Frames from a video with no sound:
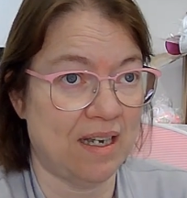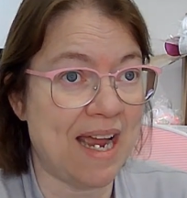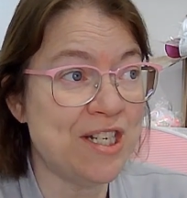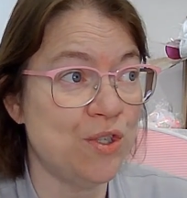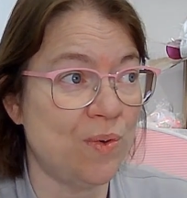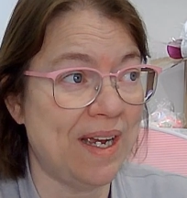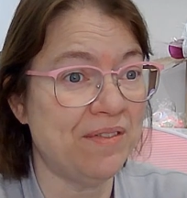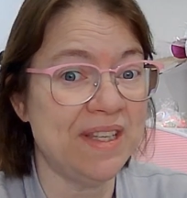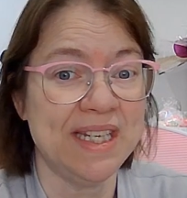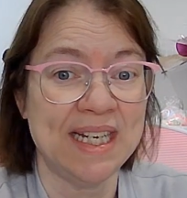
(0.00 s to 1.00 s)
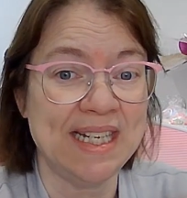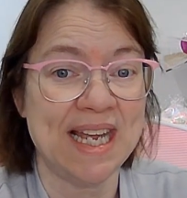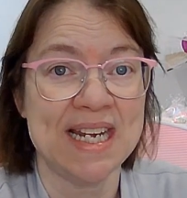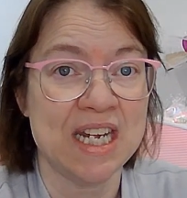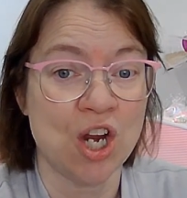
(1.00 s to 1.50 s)
do everything I
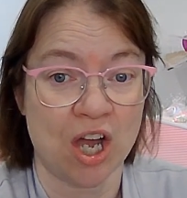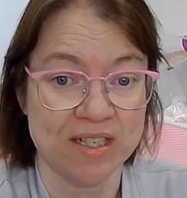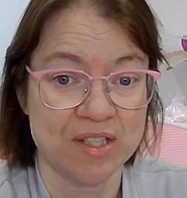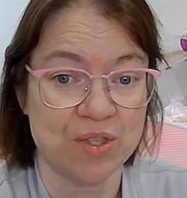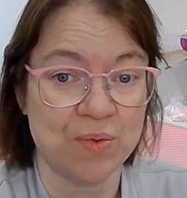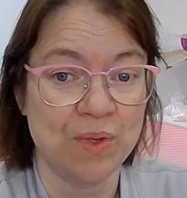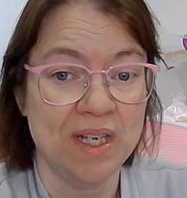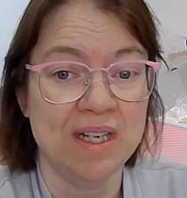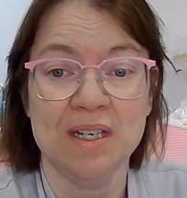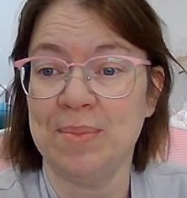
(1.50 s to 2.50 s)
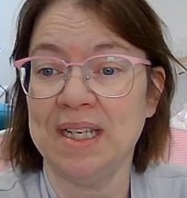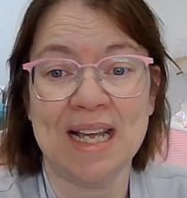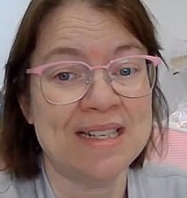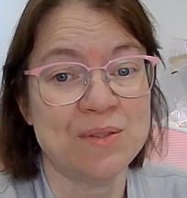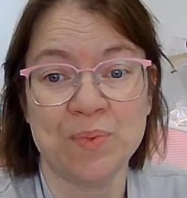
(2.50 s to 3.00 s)
can not to, but
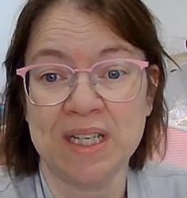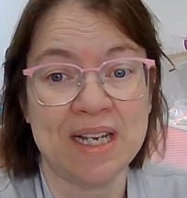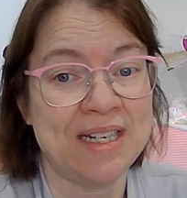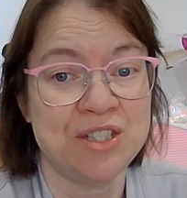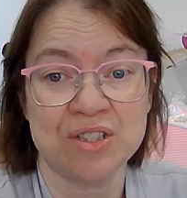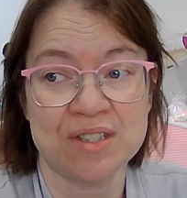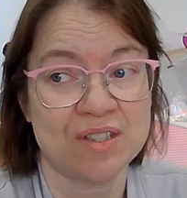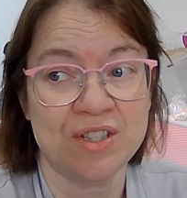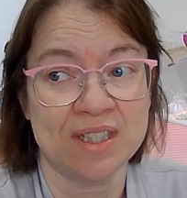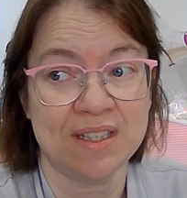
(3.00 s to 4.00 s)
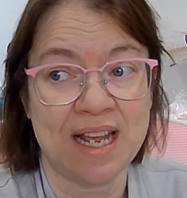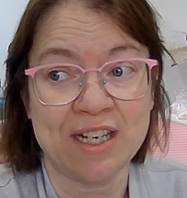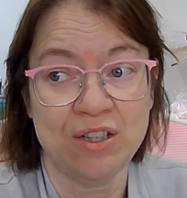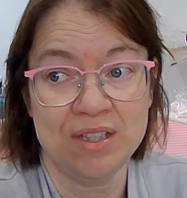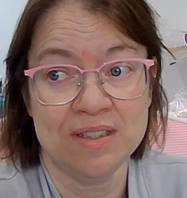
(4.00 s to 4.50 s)
last week I just couldn't,
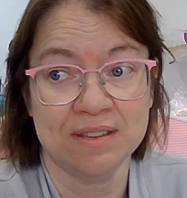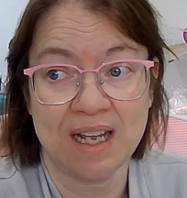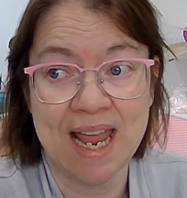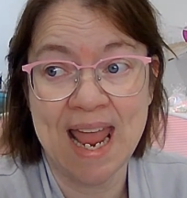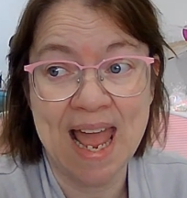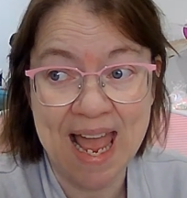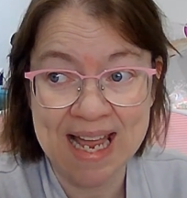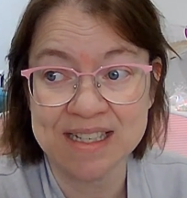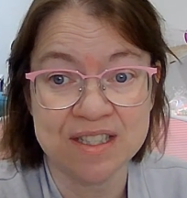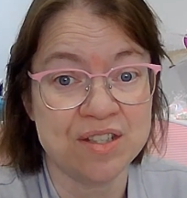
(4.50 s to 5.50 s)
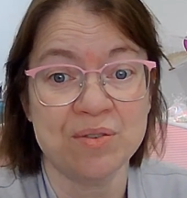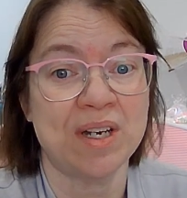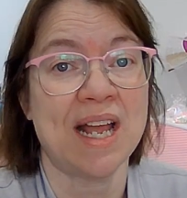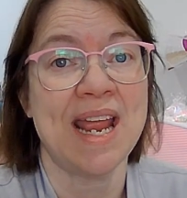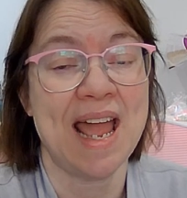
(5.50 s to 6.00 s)
I had to do it.
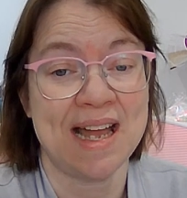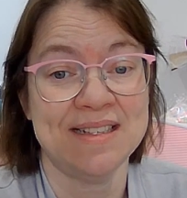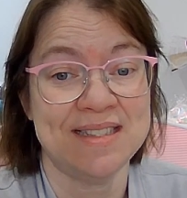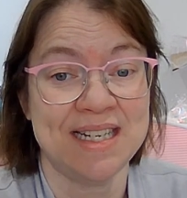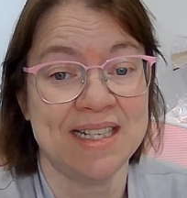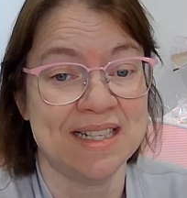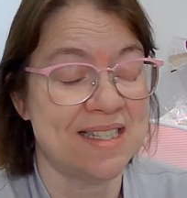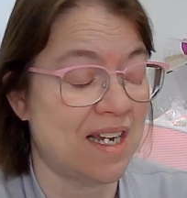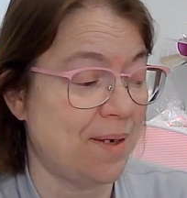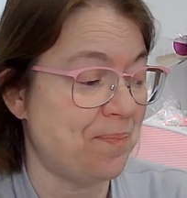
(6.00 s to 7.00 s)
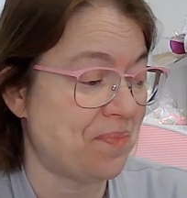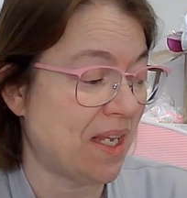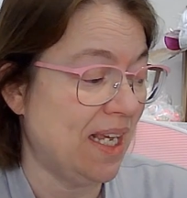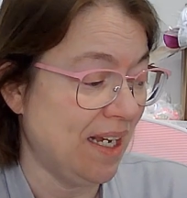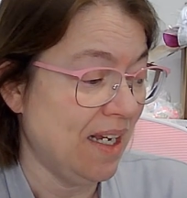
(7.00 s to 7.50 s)
I had to take the time.
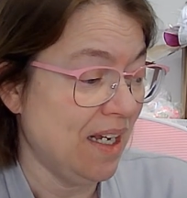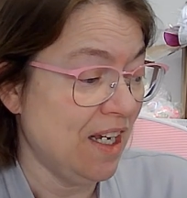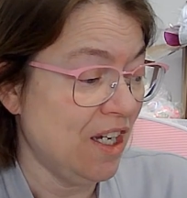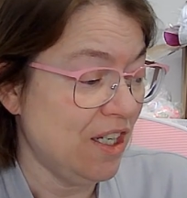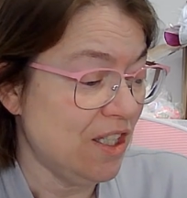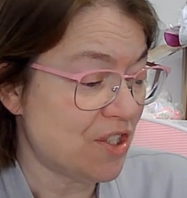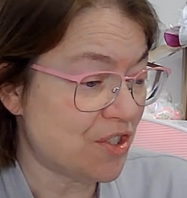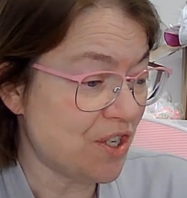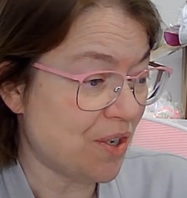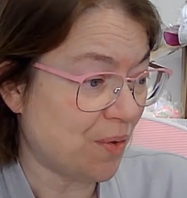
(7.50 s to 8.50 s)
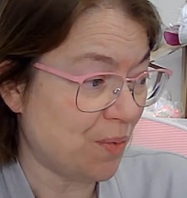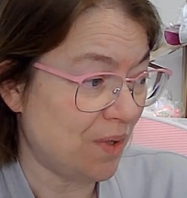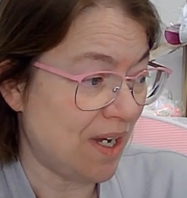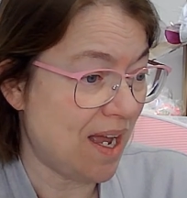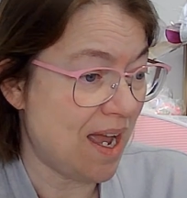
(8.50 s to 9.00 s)
So
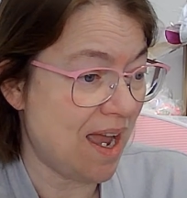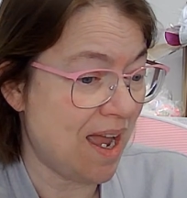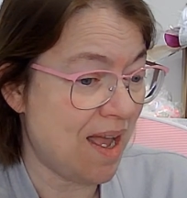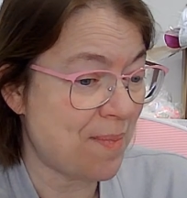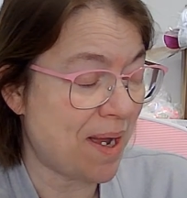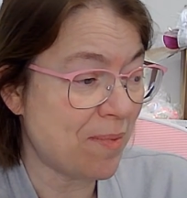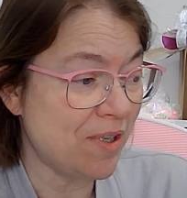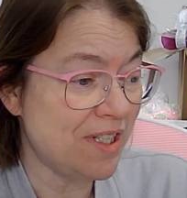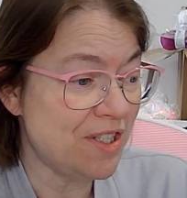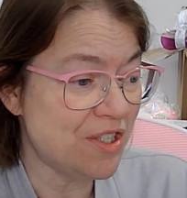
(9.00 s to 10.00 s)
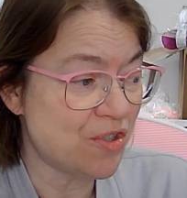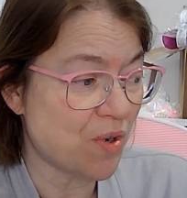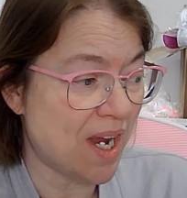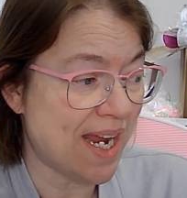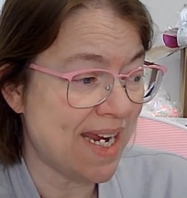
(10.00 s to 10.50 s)

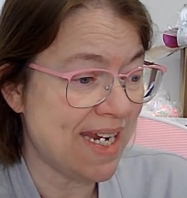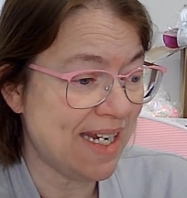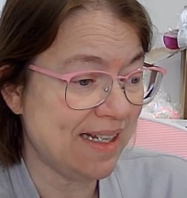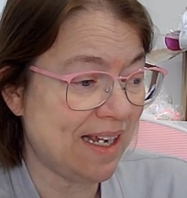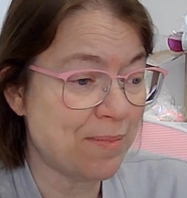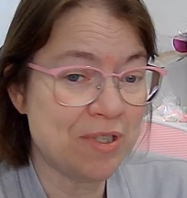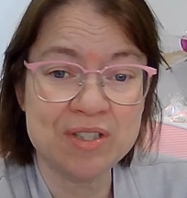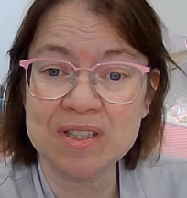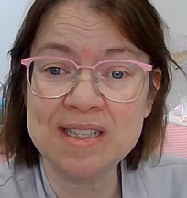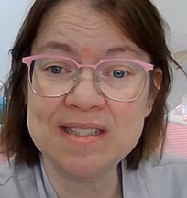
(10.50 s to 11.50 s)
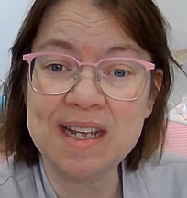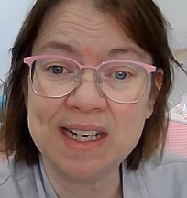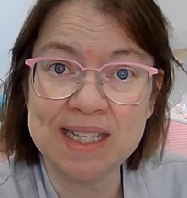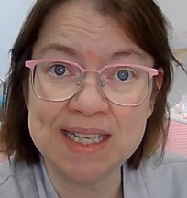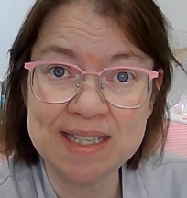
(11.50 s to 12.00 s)
I'm just going to
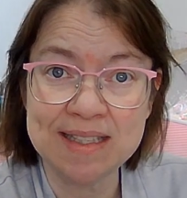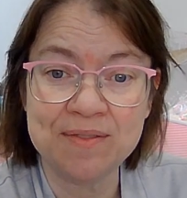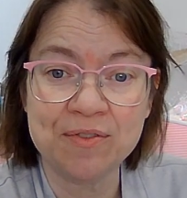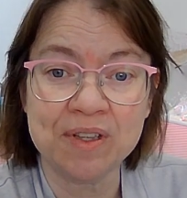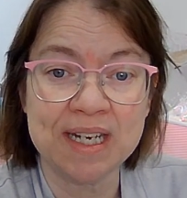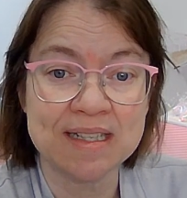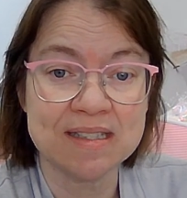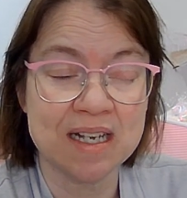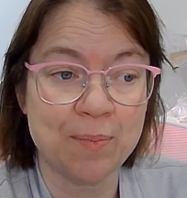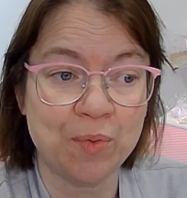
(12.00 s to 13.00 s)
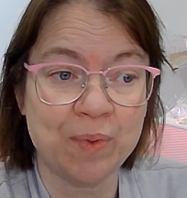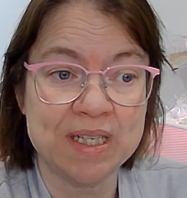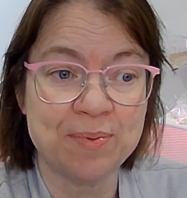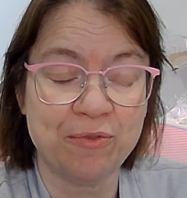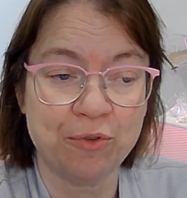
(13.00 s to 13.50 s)
take it easy for the next couple
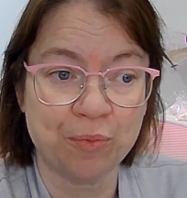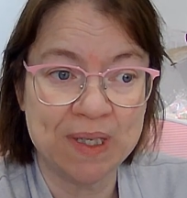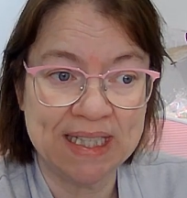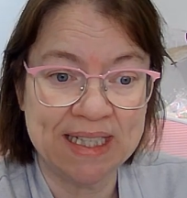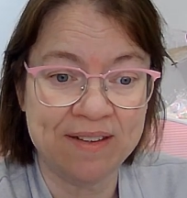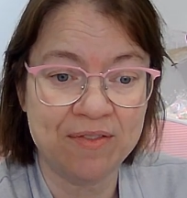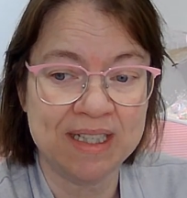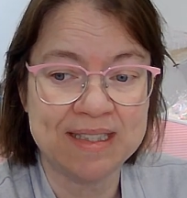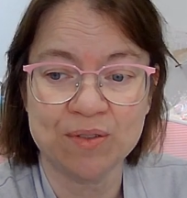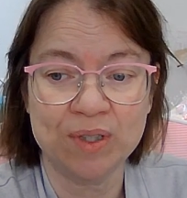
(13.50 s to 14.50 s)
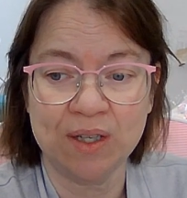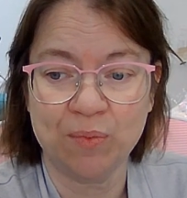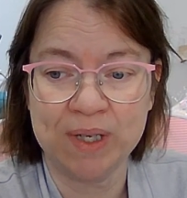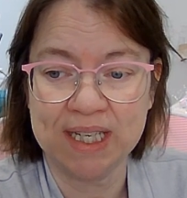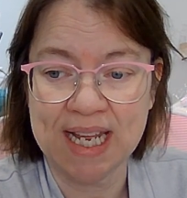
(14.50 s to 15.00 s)
weeks before we leave. It's only a
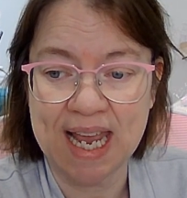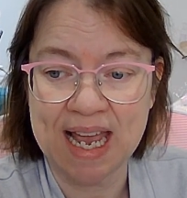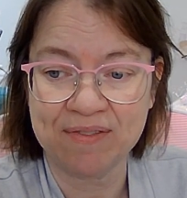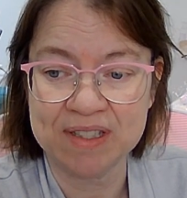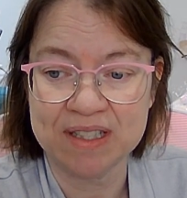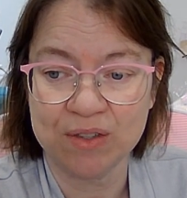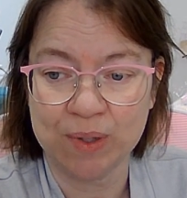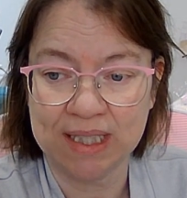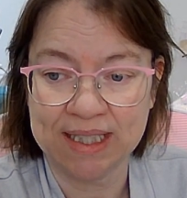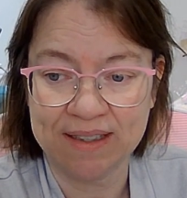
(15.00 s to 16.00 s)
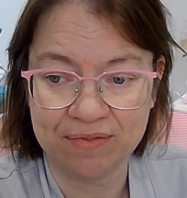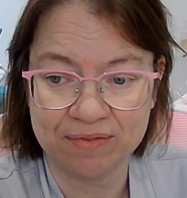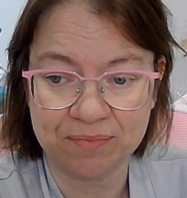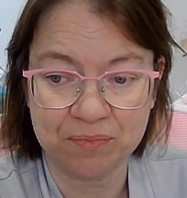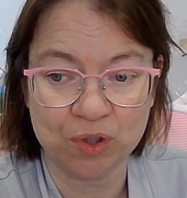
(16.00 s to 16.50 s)
week and a half until we leave.
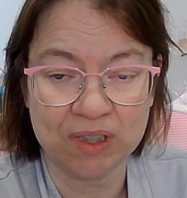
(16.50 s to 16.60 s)
We're